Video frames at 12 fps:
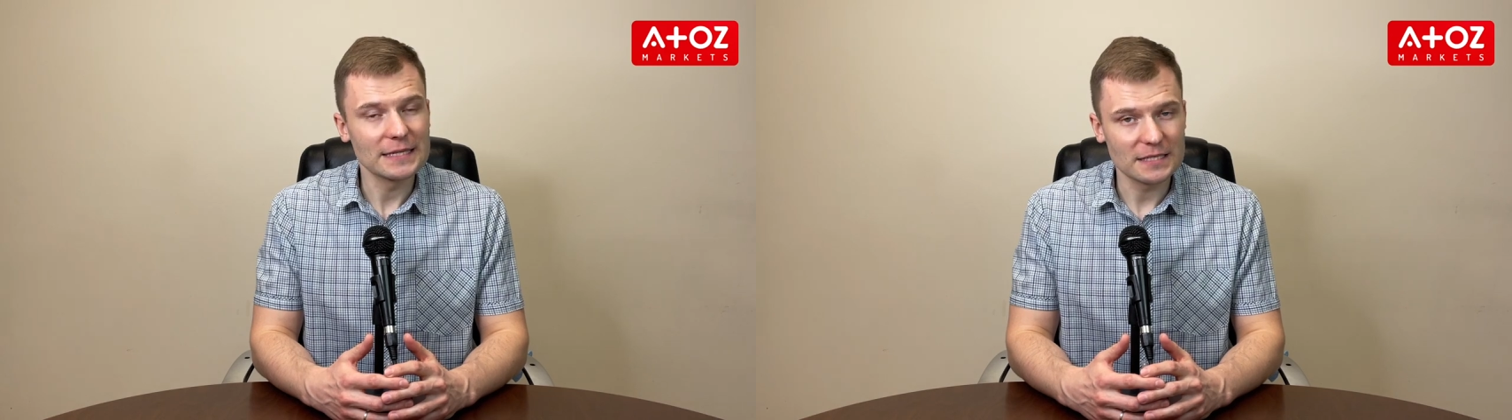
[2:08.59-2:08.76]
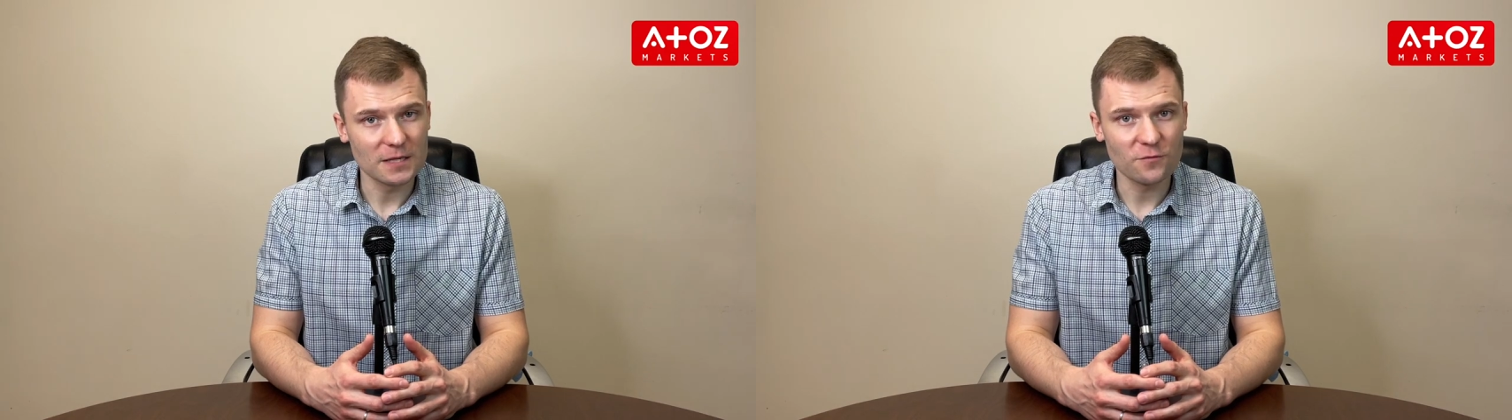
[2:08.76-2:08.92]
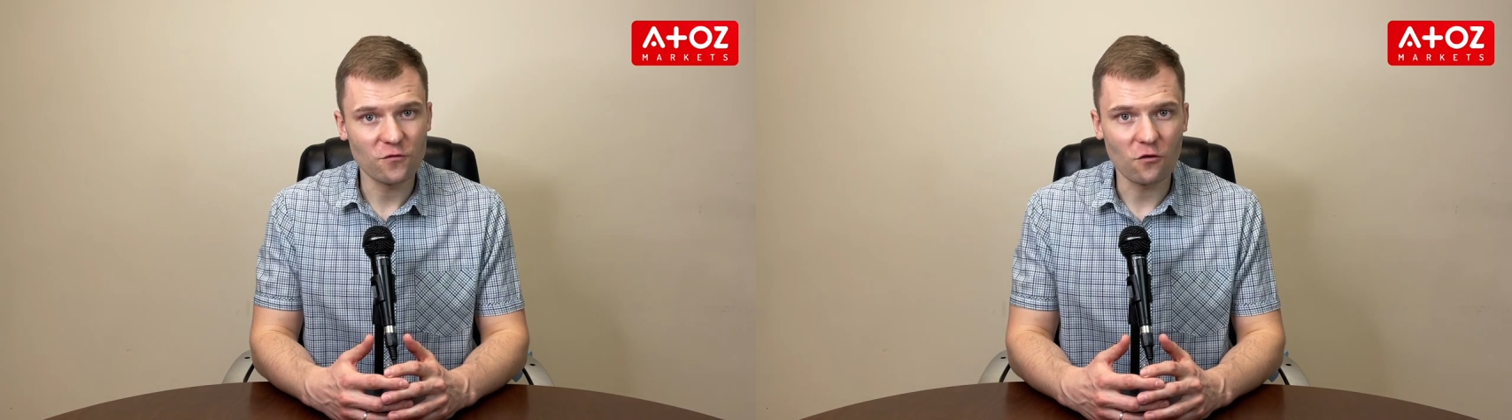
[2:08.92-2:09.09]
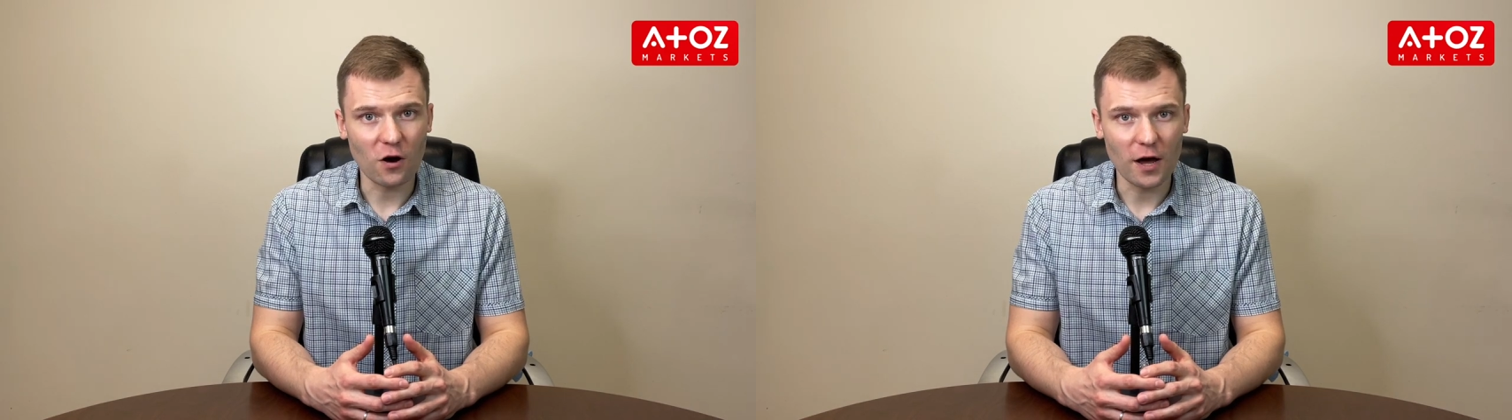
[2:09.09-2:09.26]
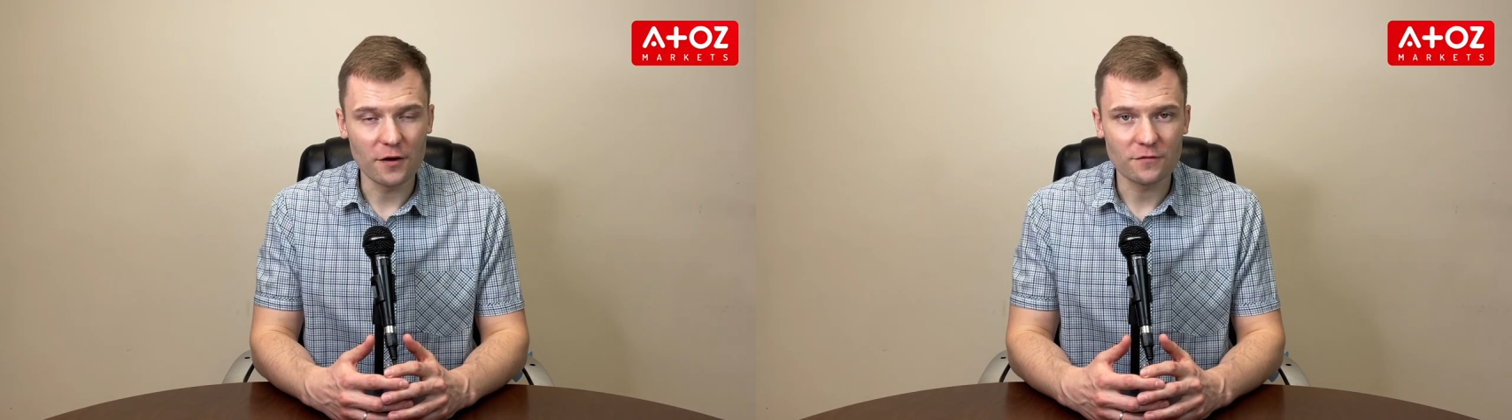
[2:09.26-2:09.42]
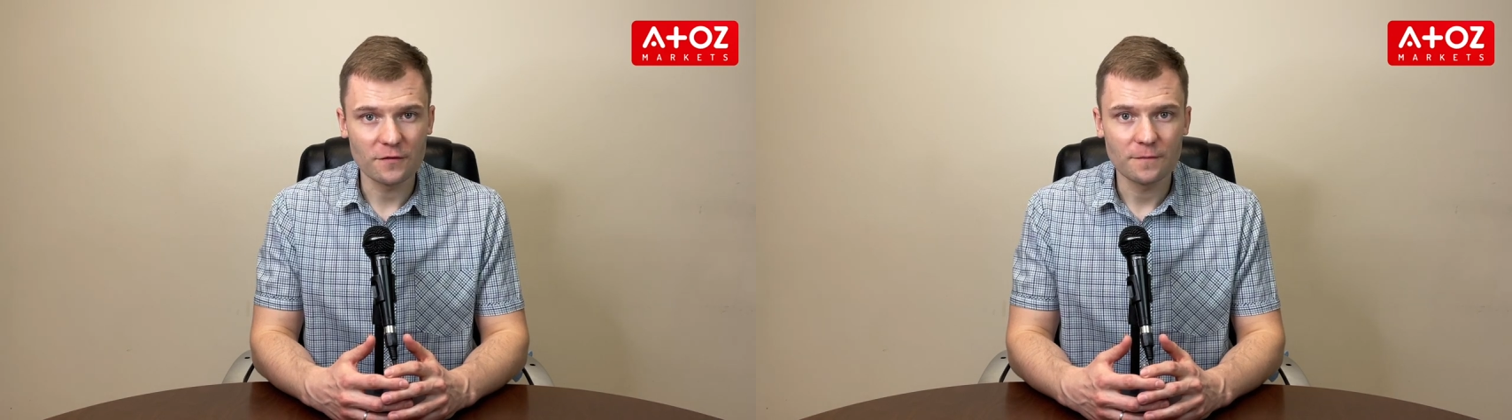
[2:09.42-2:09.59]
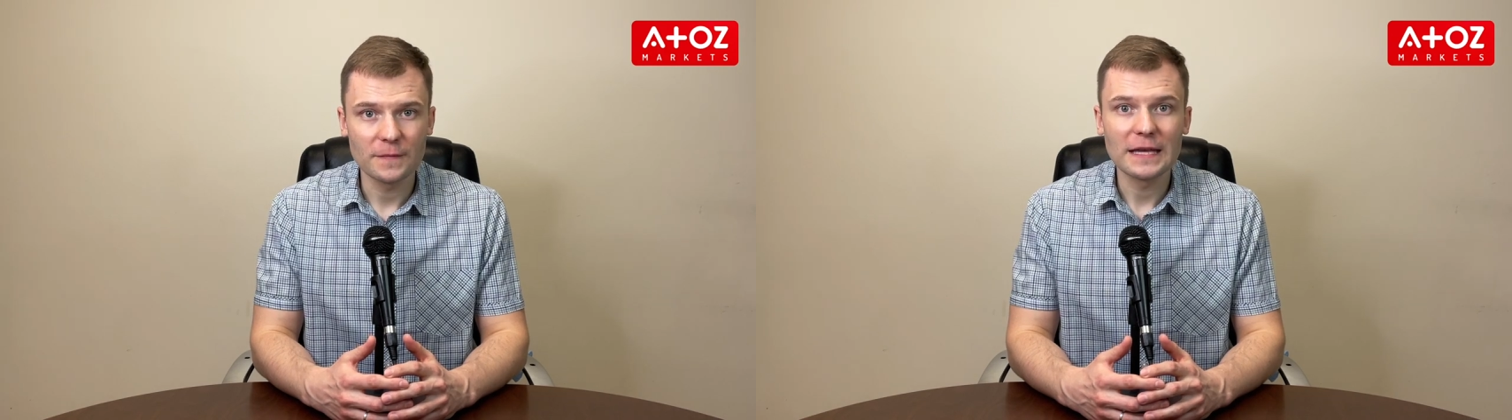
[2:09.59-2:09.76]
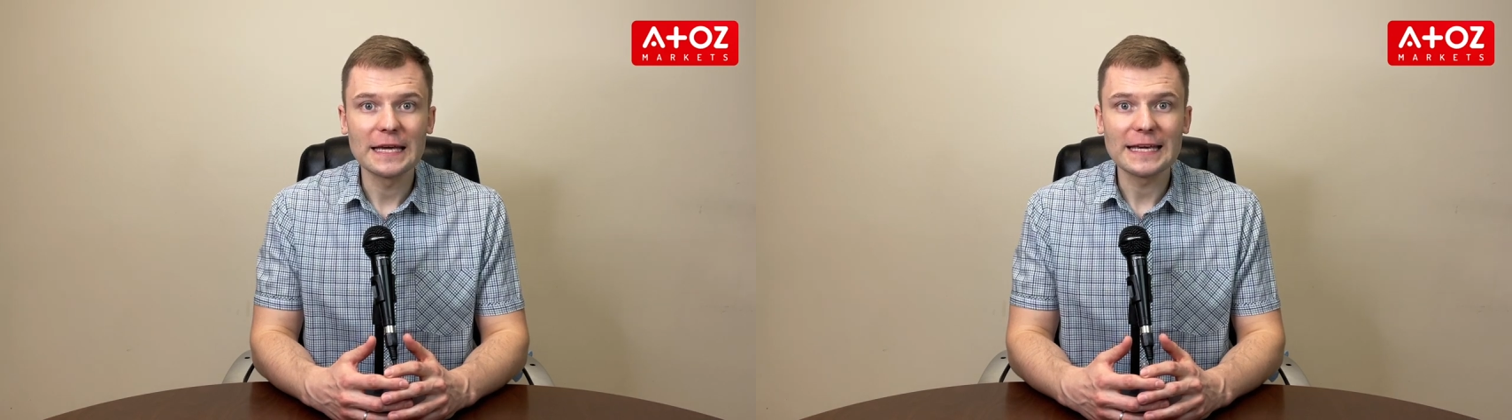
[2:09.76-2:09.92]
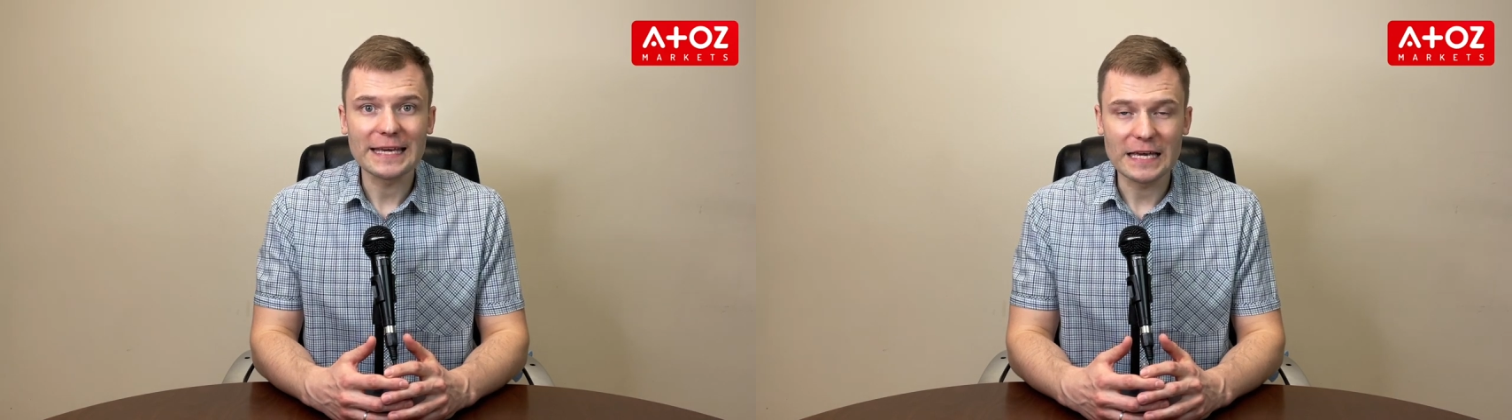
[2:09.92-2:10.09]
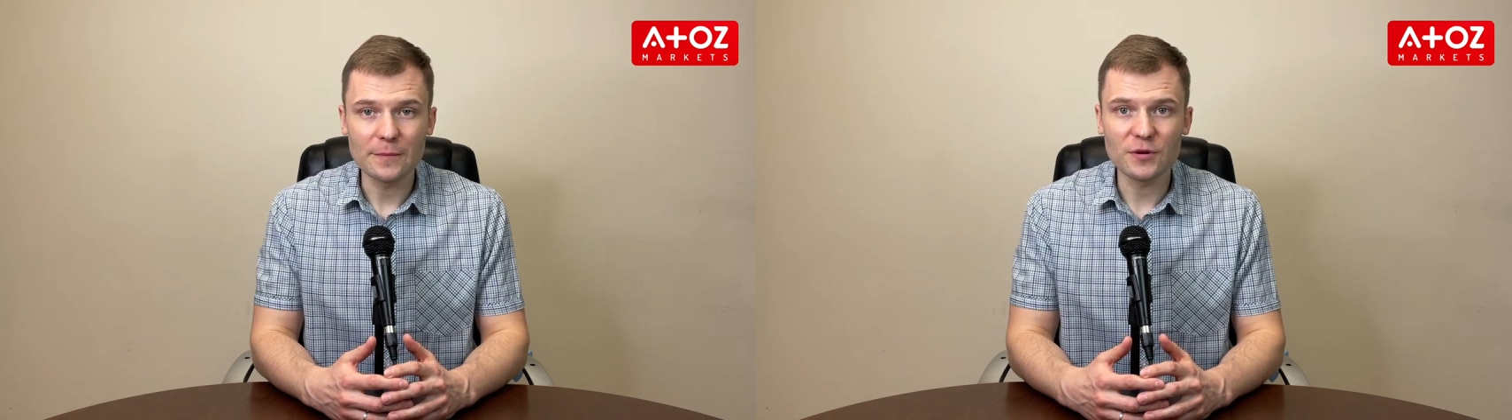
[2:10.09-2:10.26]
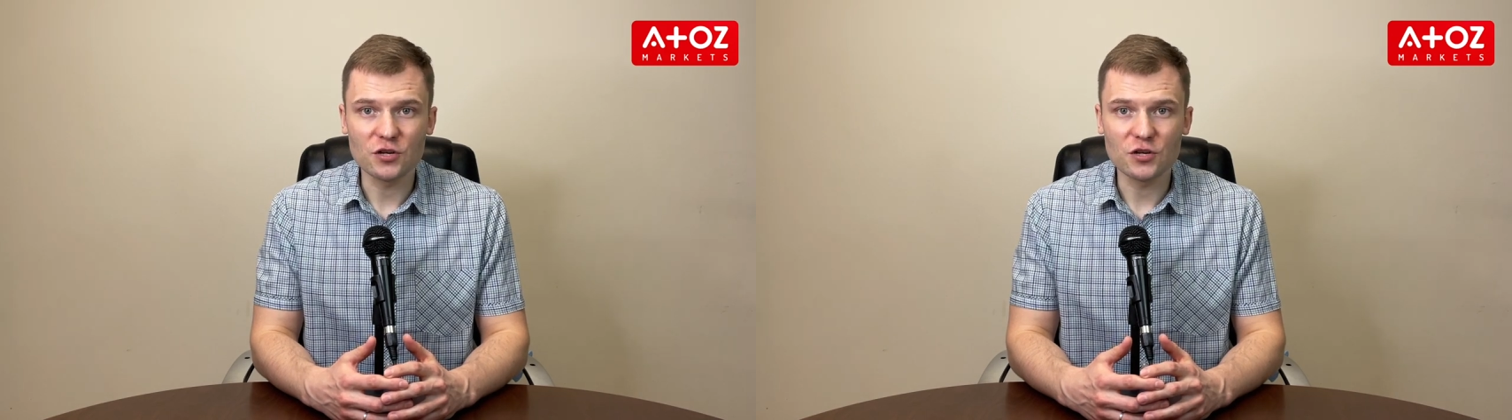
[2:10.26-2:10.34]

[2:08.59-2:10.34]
Tip 5 Keep